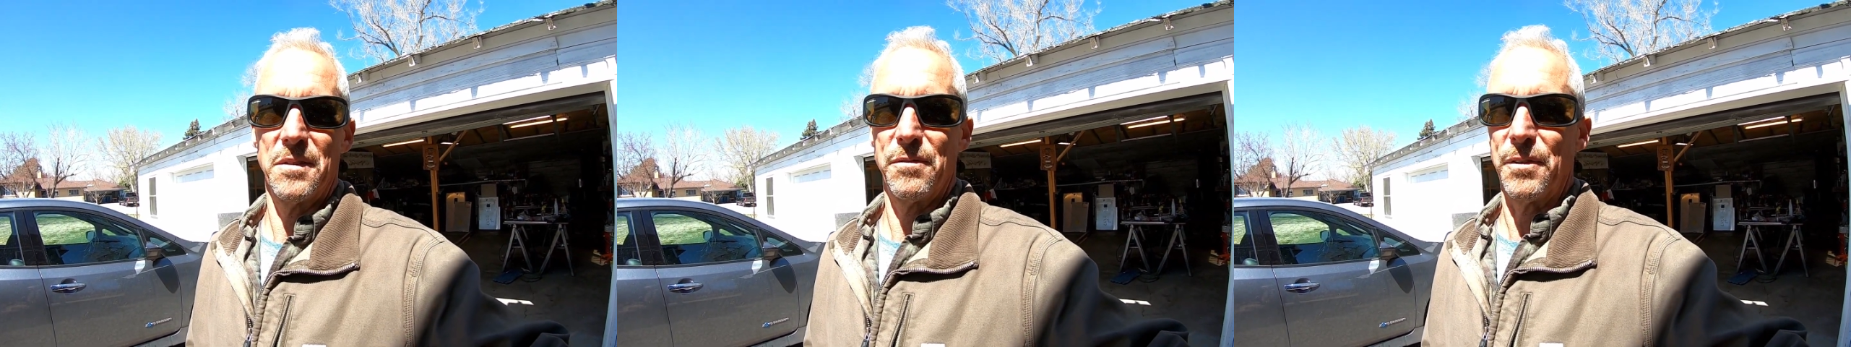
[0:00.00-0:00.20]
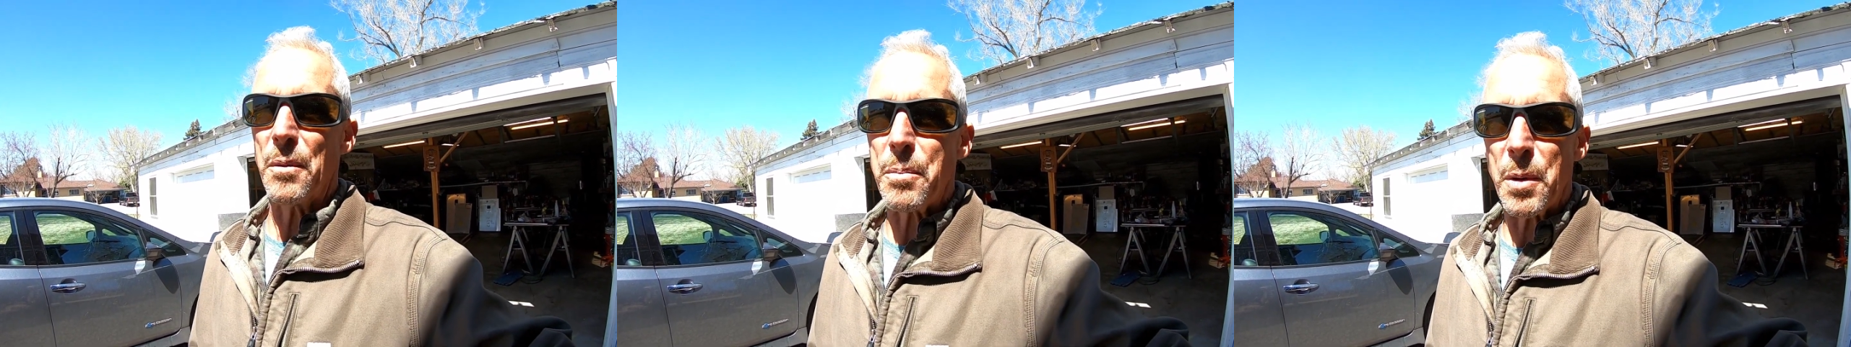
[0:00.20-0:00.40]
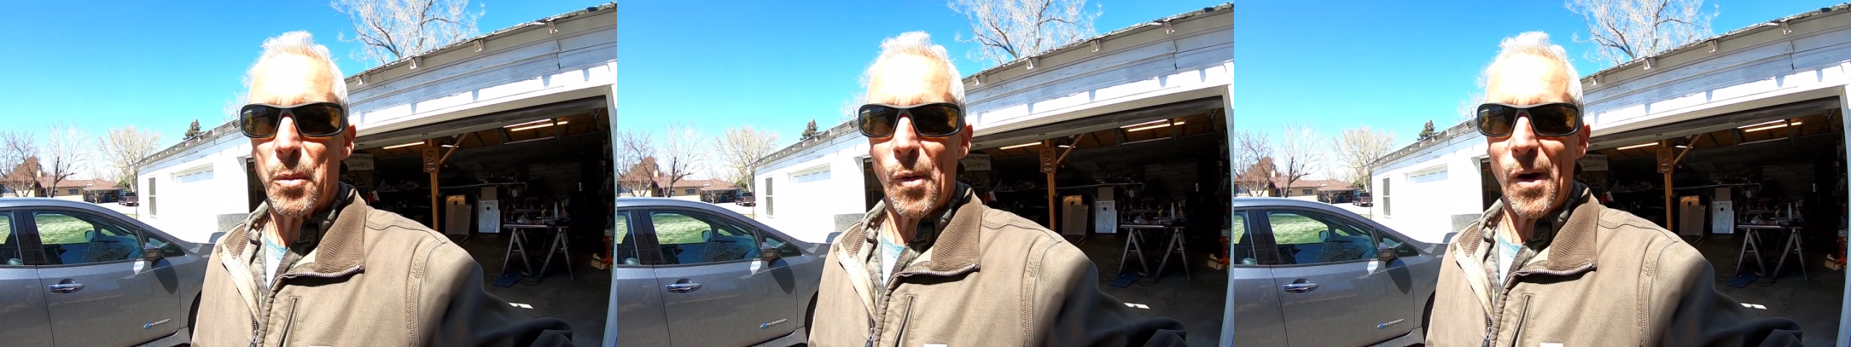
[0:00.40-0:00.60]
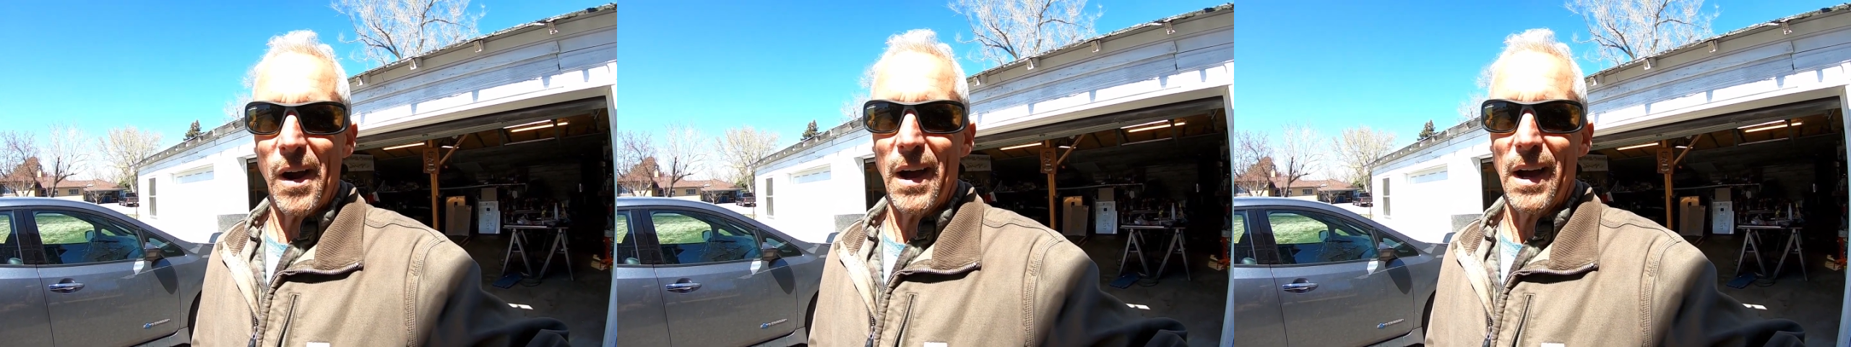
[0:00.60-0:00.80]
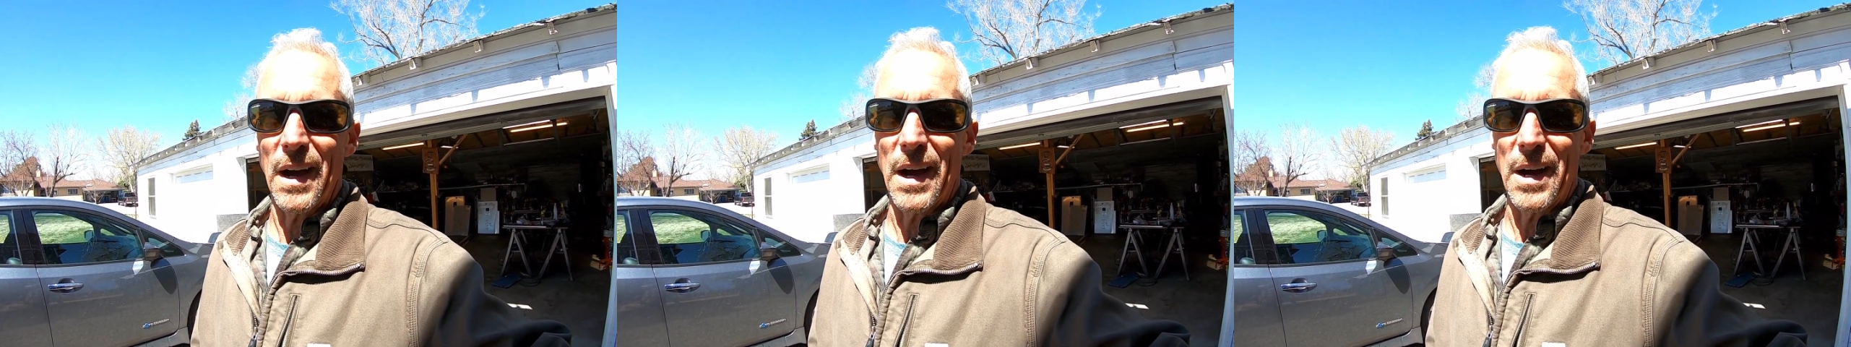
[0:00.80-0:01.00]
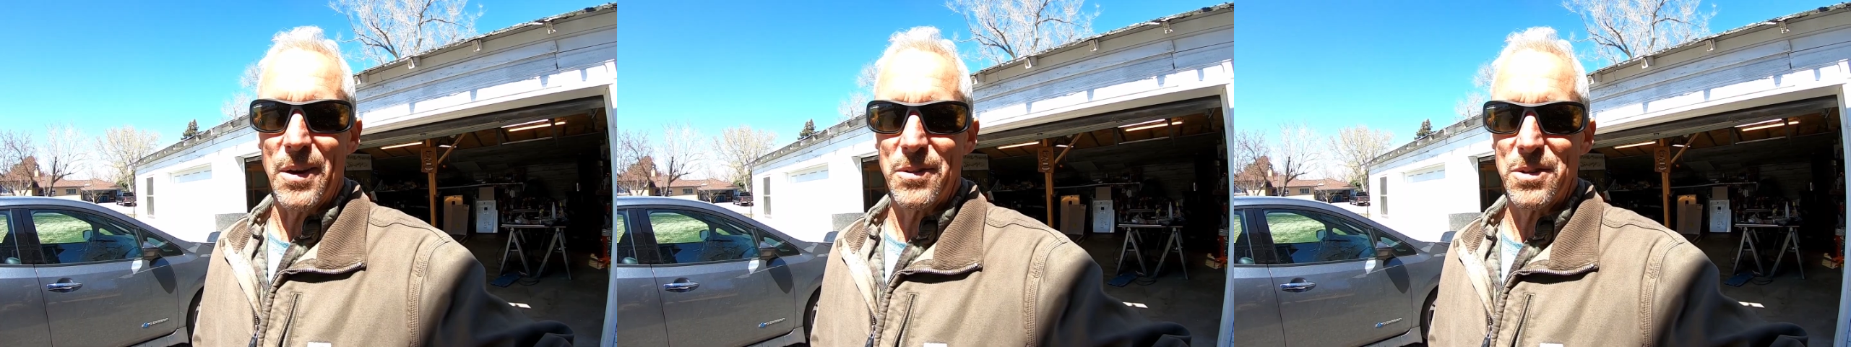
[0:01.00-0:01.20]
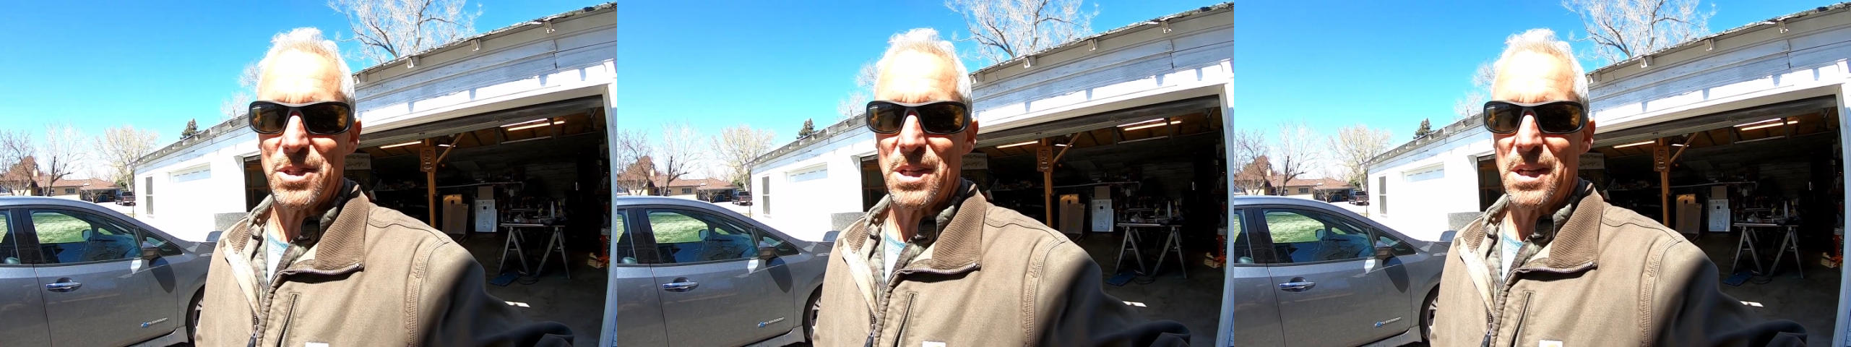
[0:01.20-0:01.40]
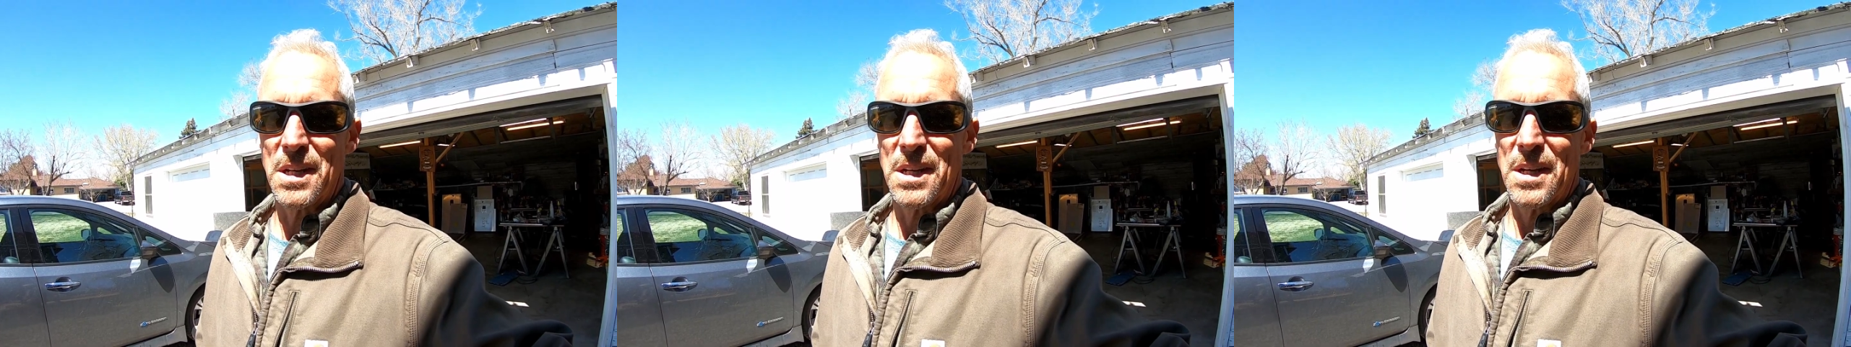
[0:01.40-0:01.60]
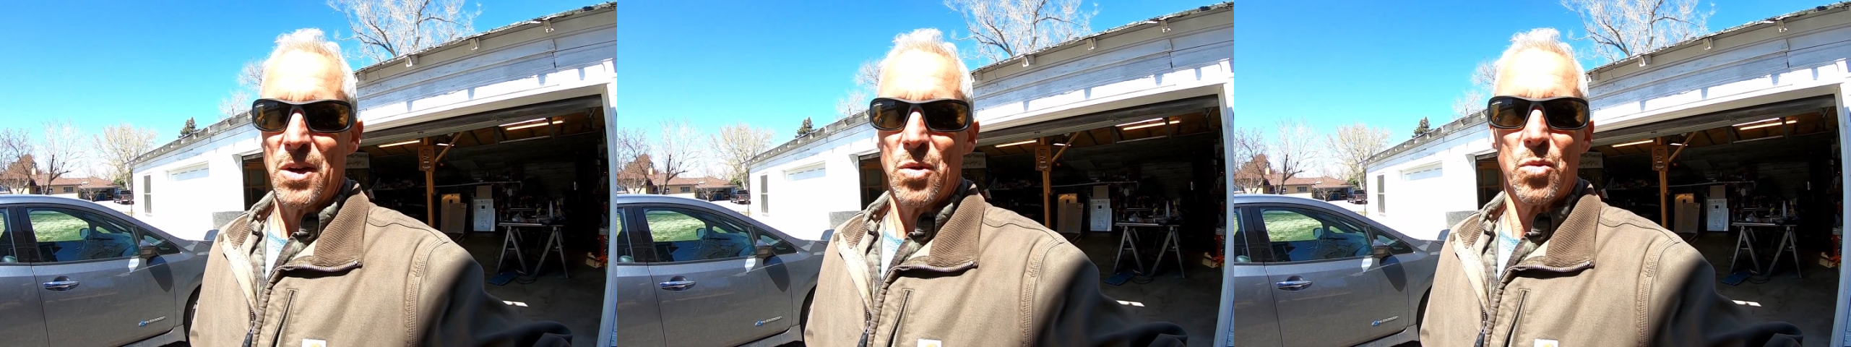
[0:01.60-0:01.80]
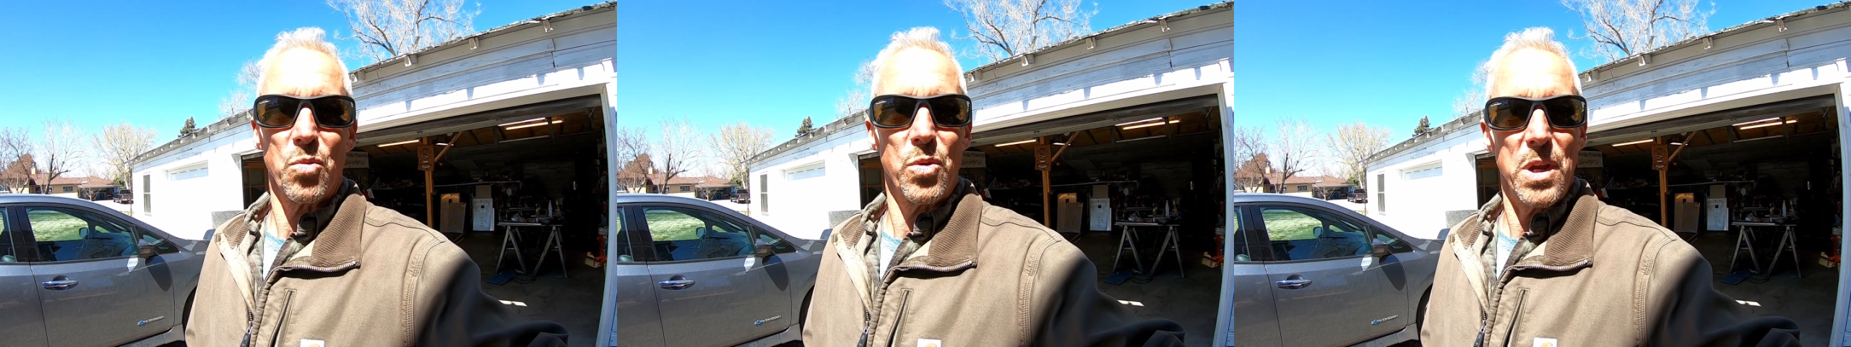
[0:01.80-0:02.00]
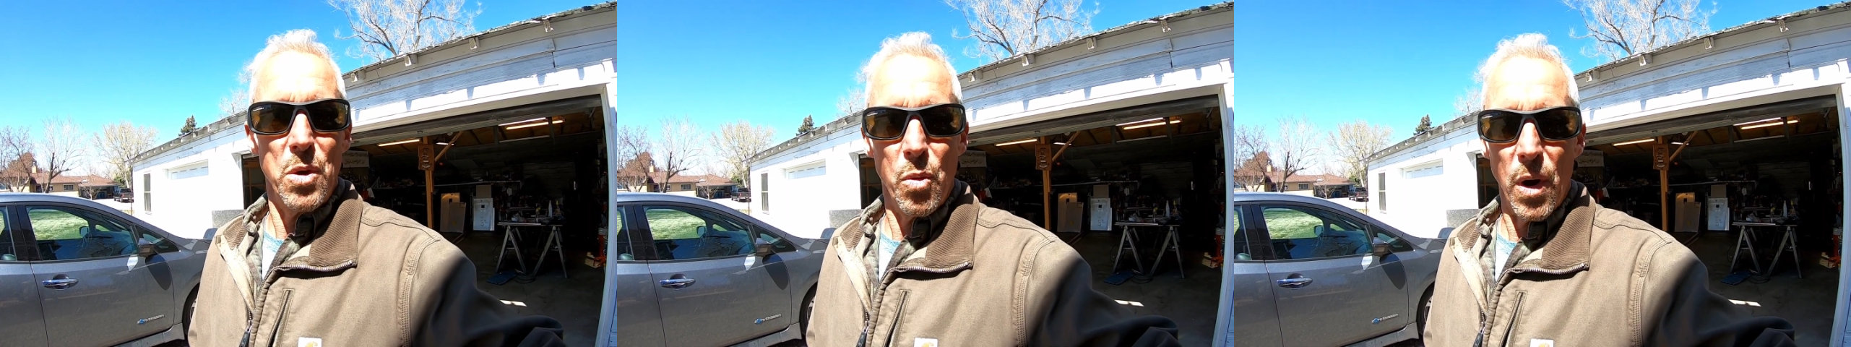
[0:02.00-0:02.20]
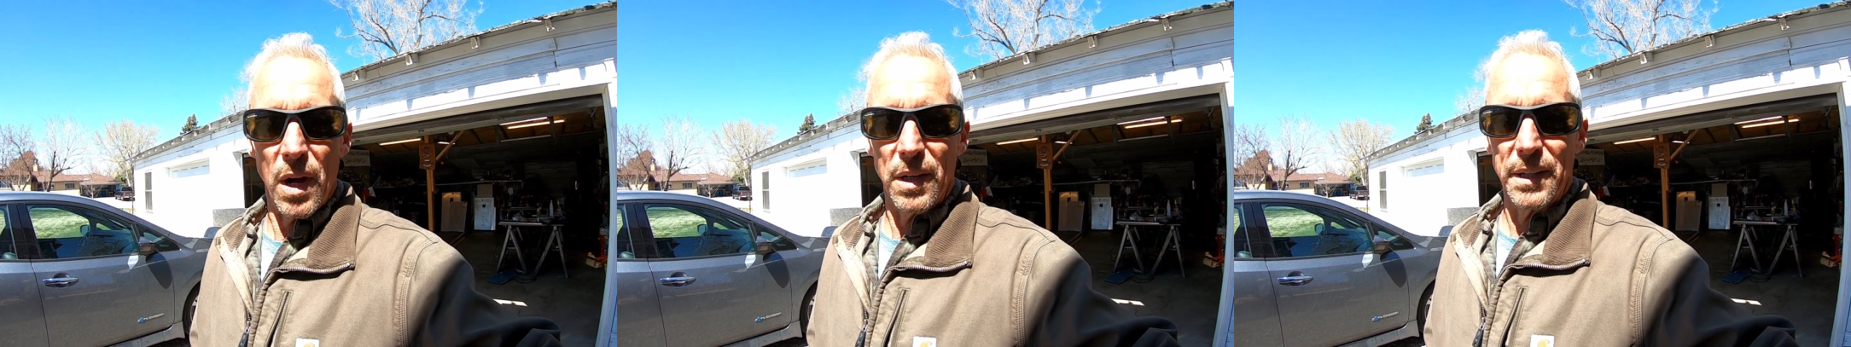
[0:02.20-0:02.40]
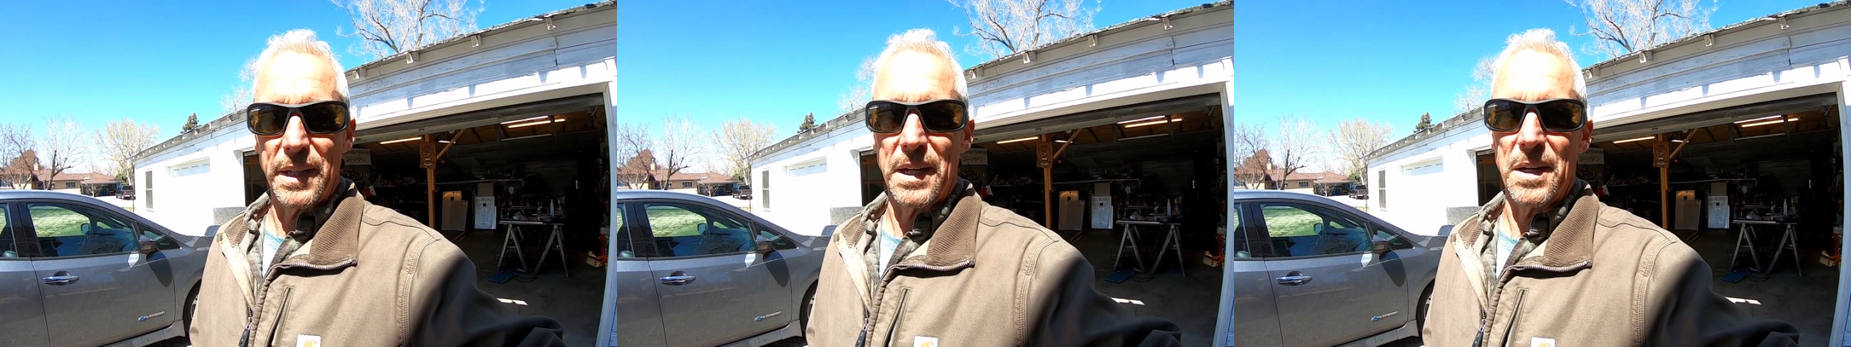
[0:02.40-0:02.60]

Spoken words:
flipping them around, re-welding